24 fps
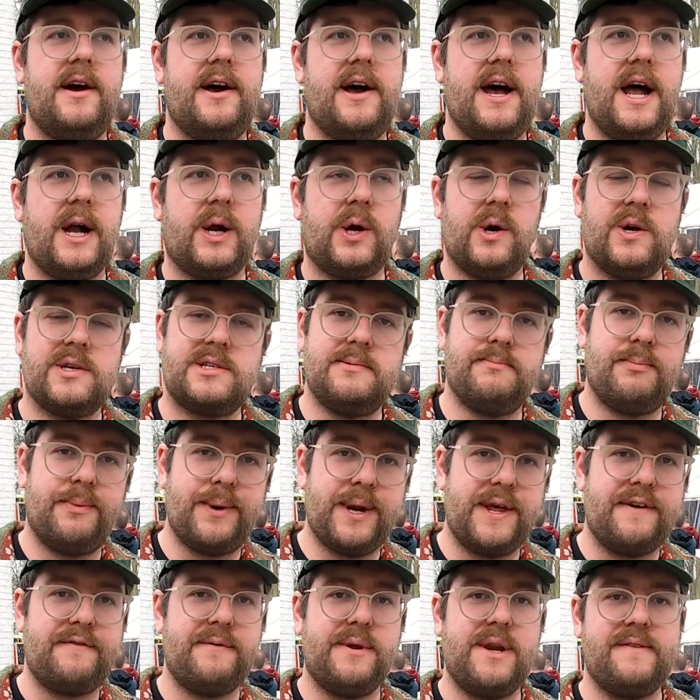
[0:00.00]
Uh, I got some
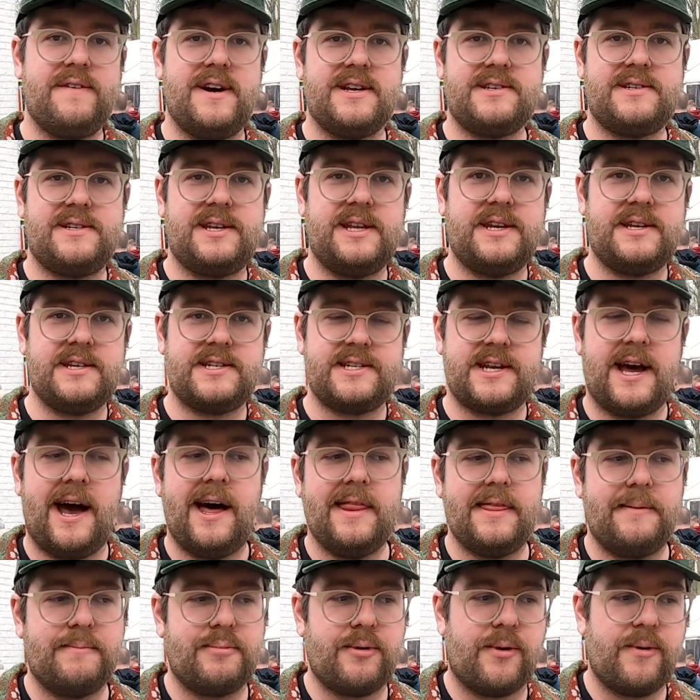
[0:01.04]
money from university to
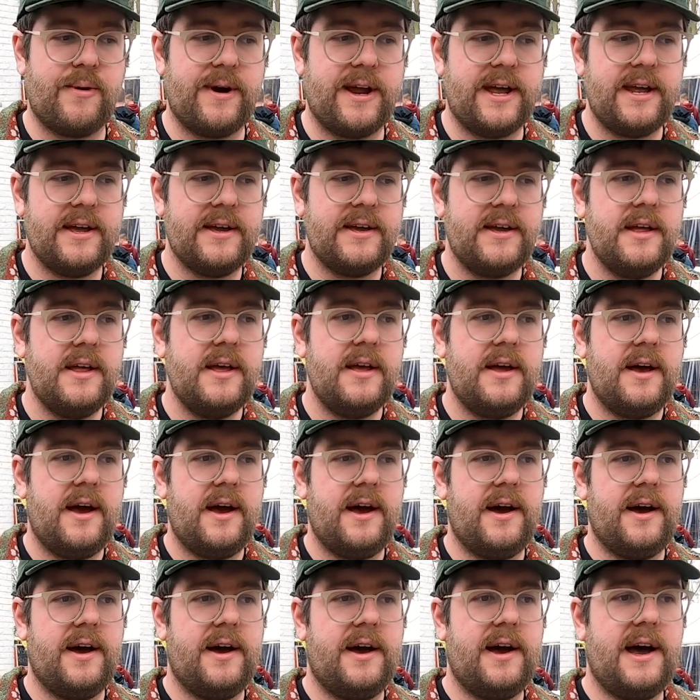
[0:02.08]
start the brewery,
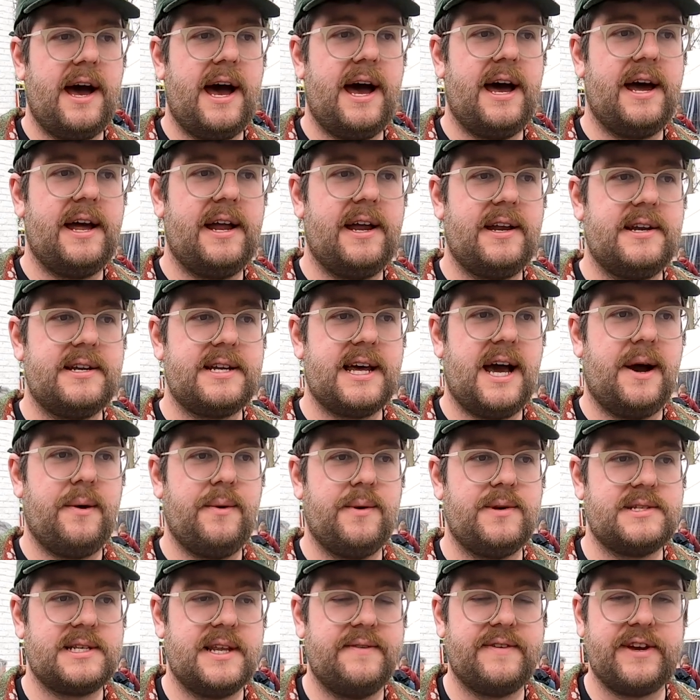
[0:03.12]
uh, and I
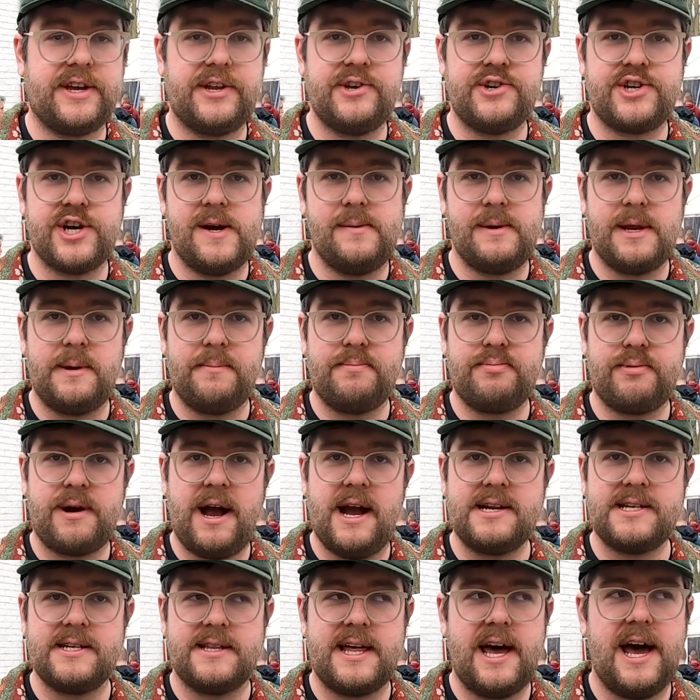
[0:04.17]
was living in Germany
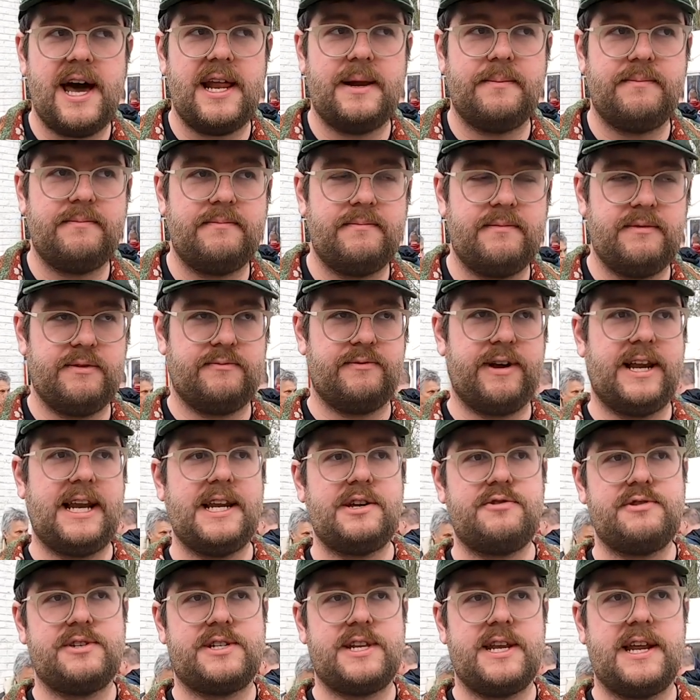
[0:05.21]
prior to that. And I'm
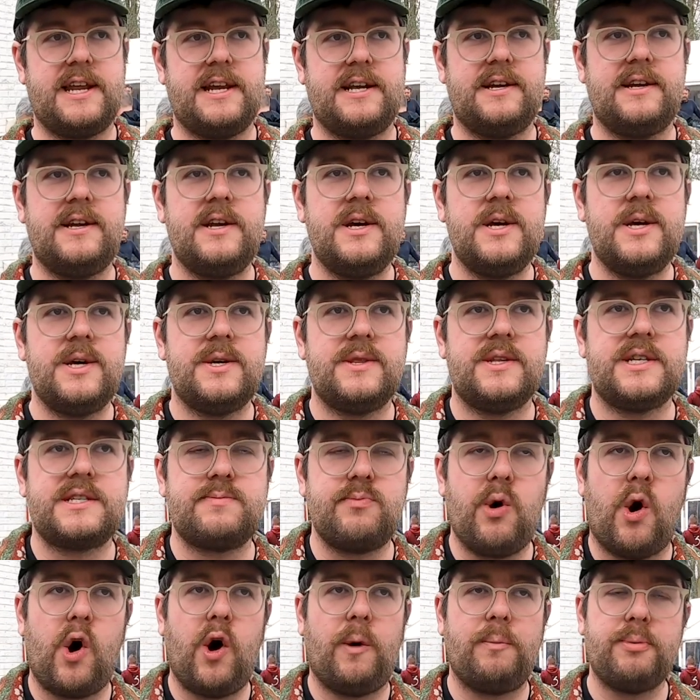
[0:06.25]
really interested in the
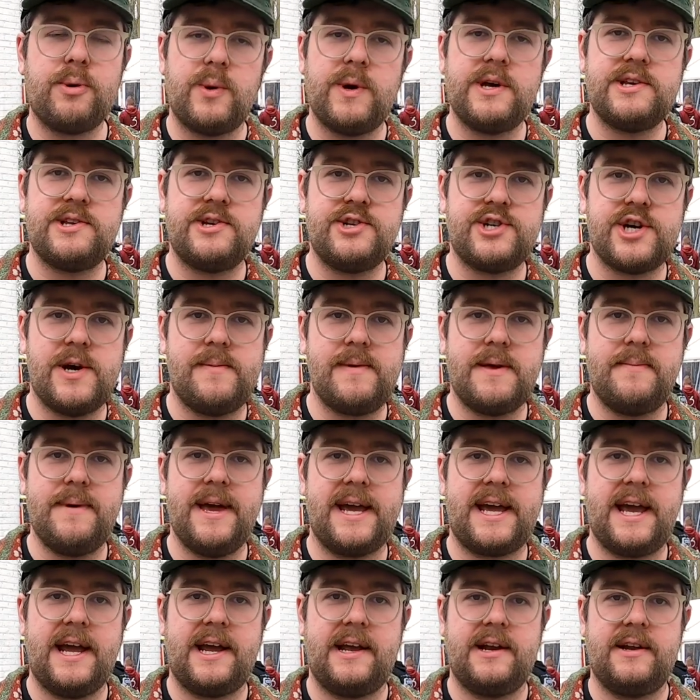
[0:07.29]
small breweries in Germany
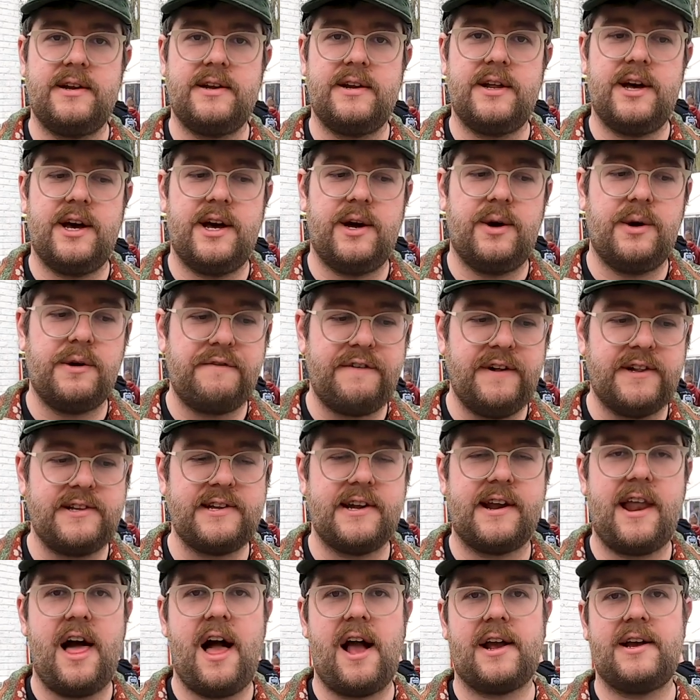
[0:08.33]
making uh,
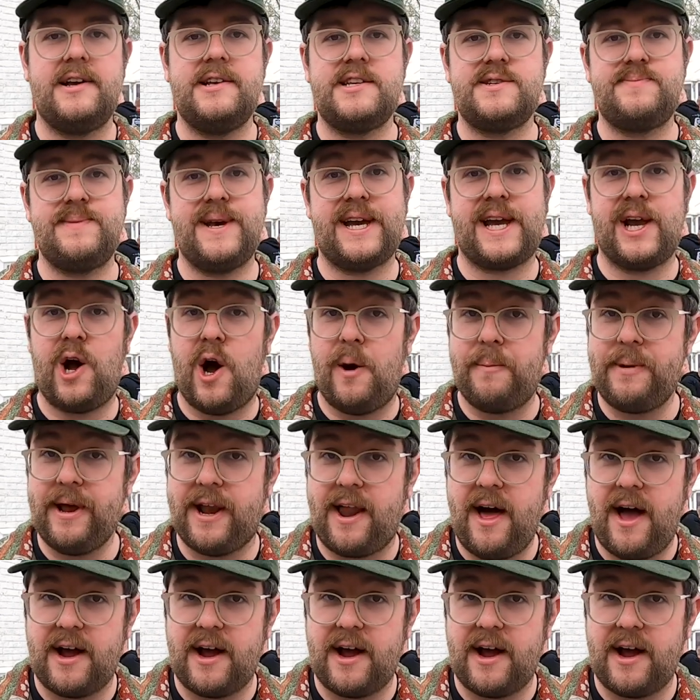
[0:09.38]
unfiltered lagers, making hoppy